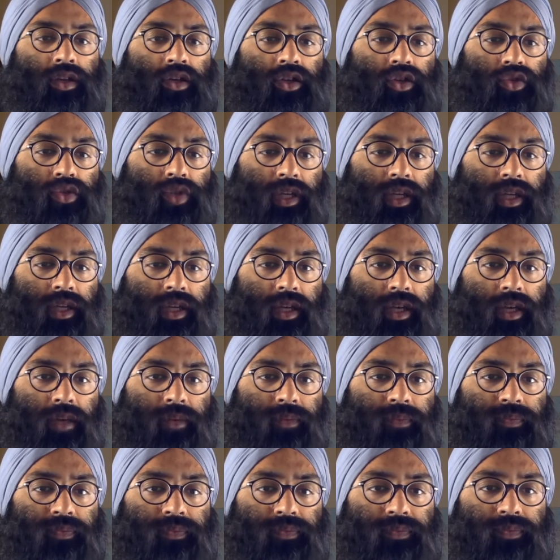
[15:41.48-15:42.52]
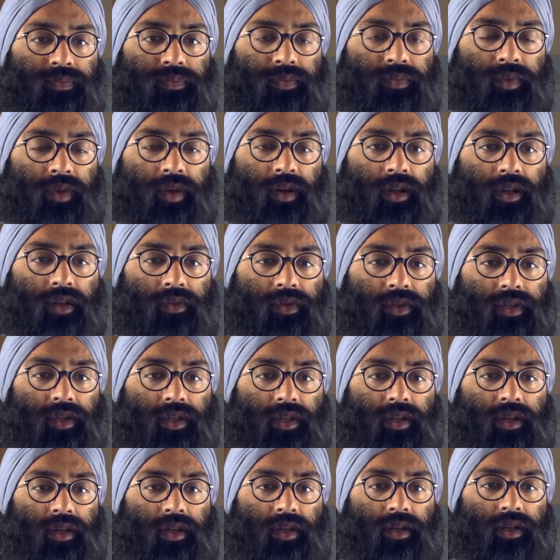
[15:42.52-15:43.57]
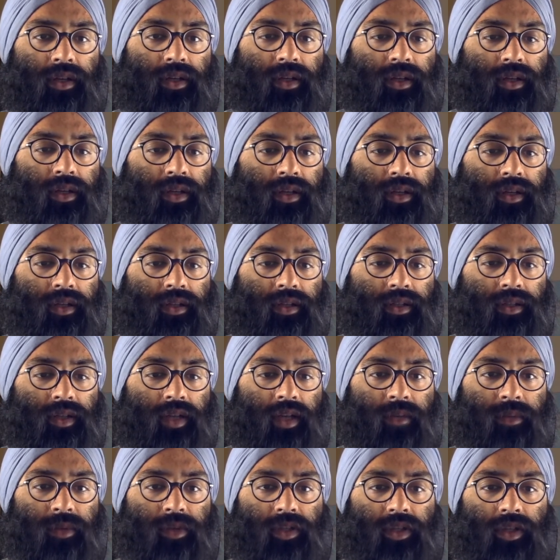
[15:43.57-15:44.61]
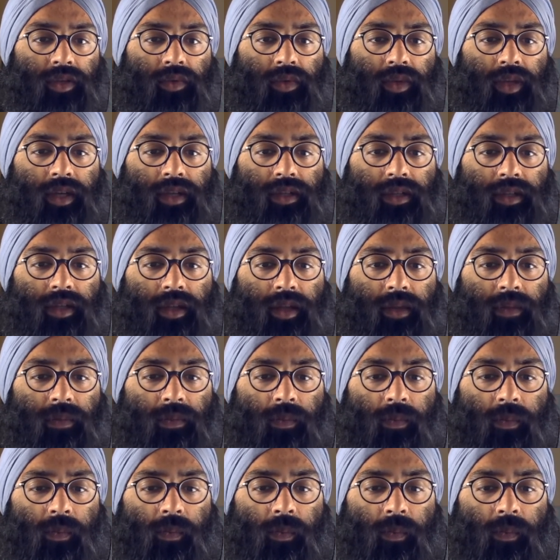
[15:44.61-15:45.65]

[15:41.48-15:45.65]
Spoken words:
Tricky game. All of a sudden, time is equalized again.